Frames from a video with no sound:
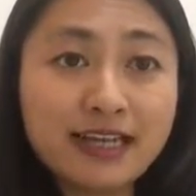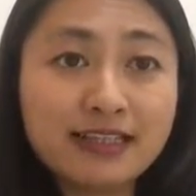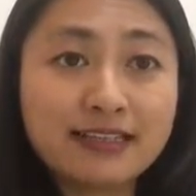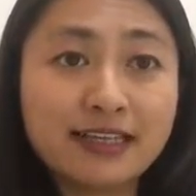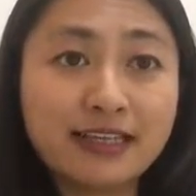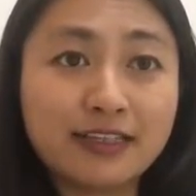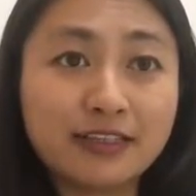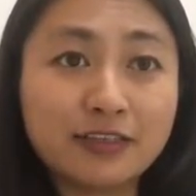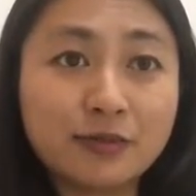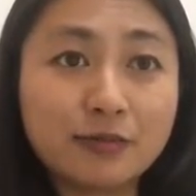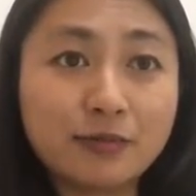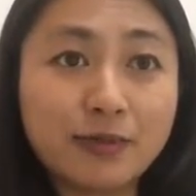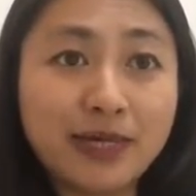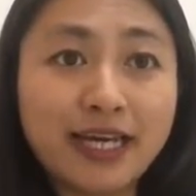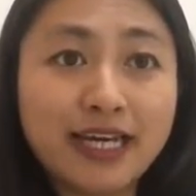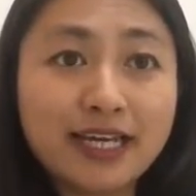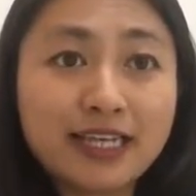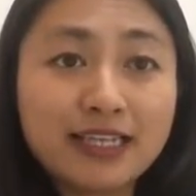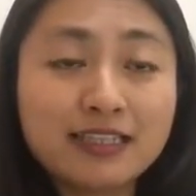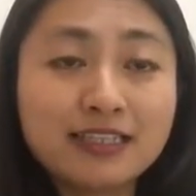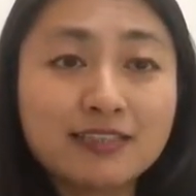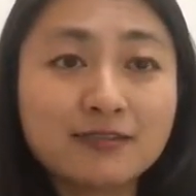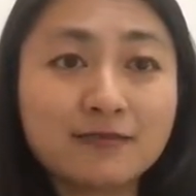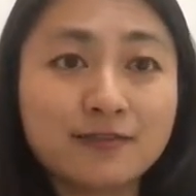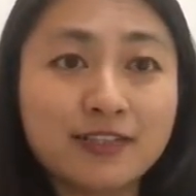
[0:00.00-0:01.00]
that you
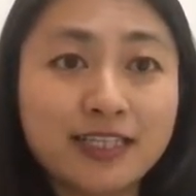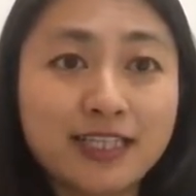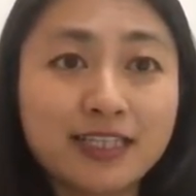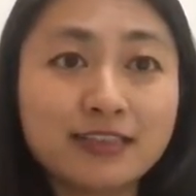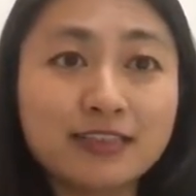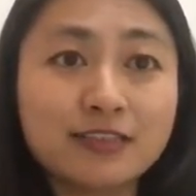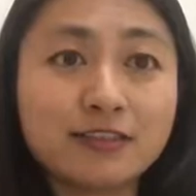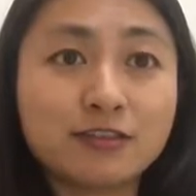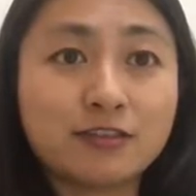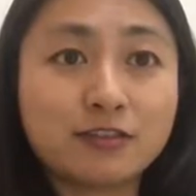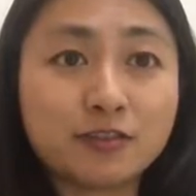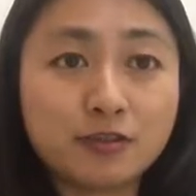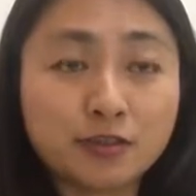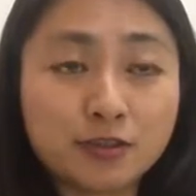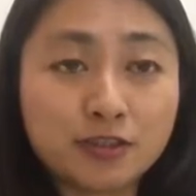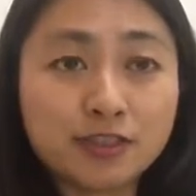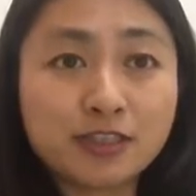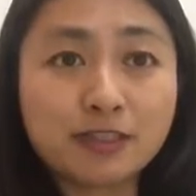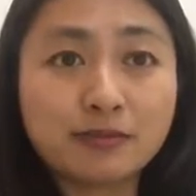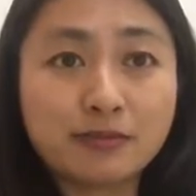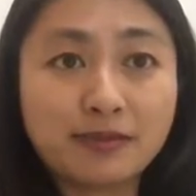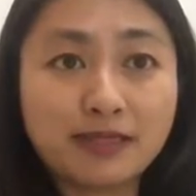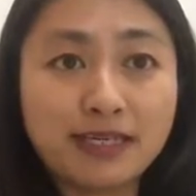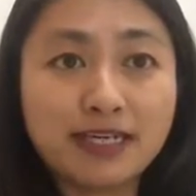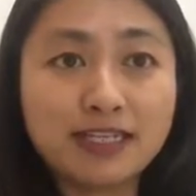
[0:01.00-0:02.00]
paid VAT to your
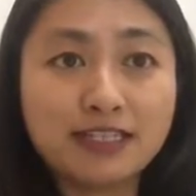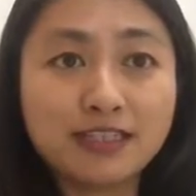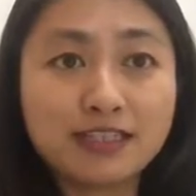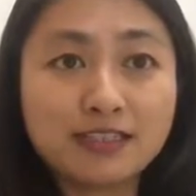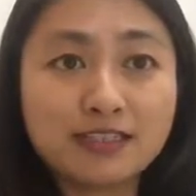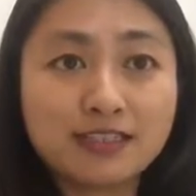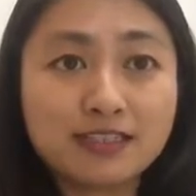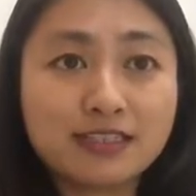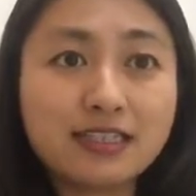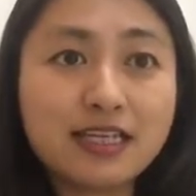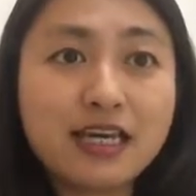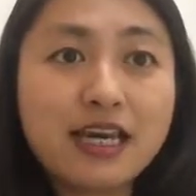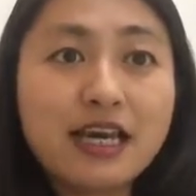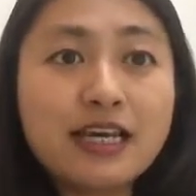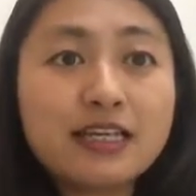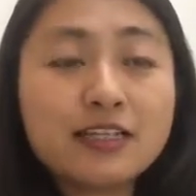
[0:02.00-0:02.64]
suppliers,